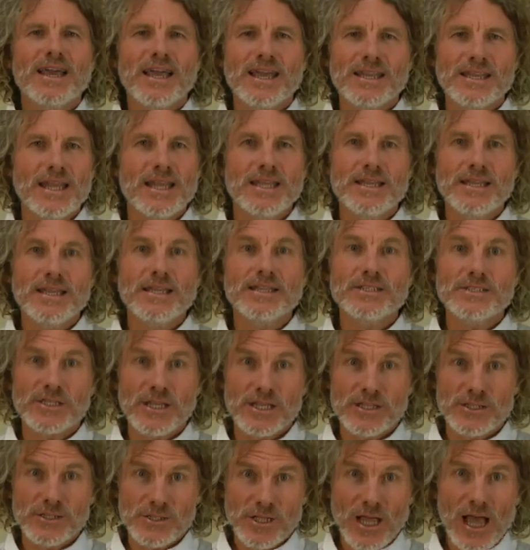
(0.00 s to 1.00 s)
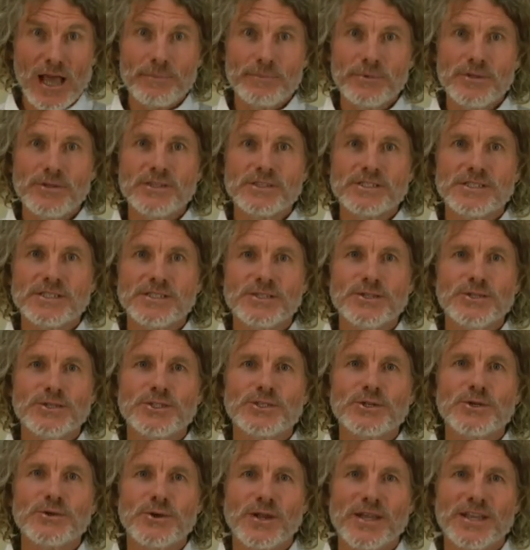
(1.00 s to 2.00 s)
and Nadine said, stop, you
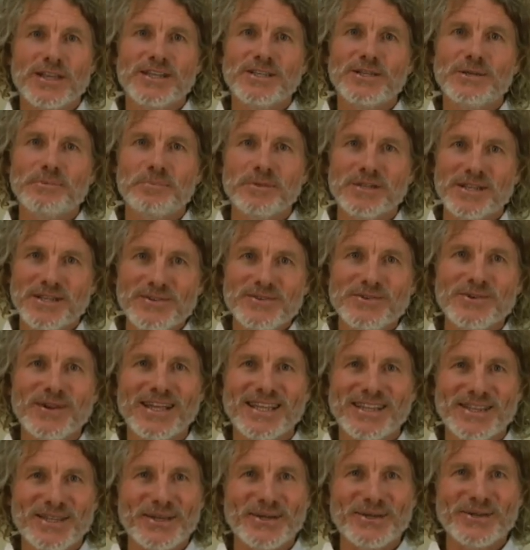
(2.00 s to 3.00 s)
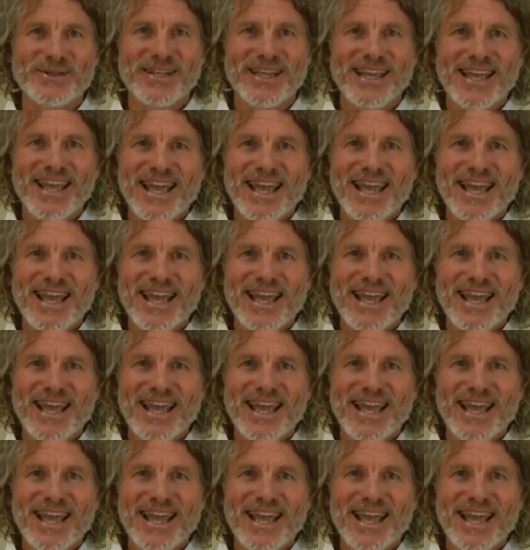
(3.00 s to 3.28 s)
just created your belief right there.